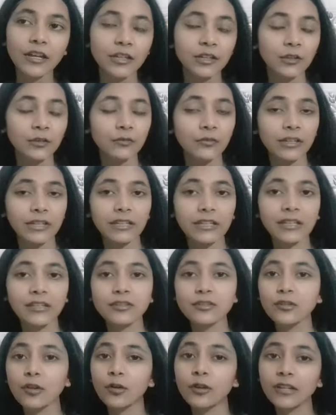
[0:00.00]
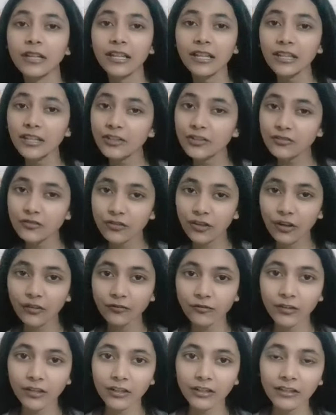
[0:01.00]
you're reading short English
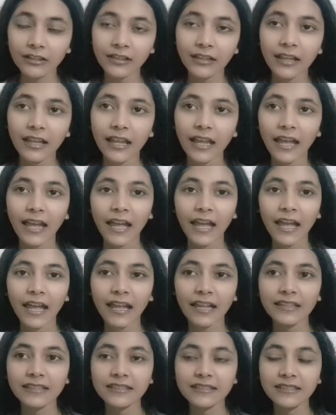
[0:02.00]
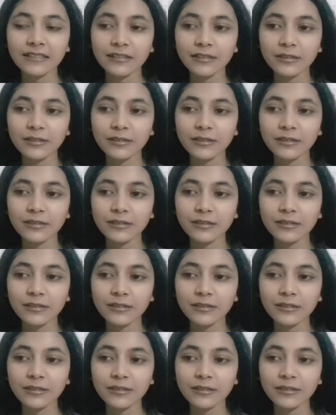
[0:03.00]
general, and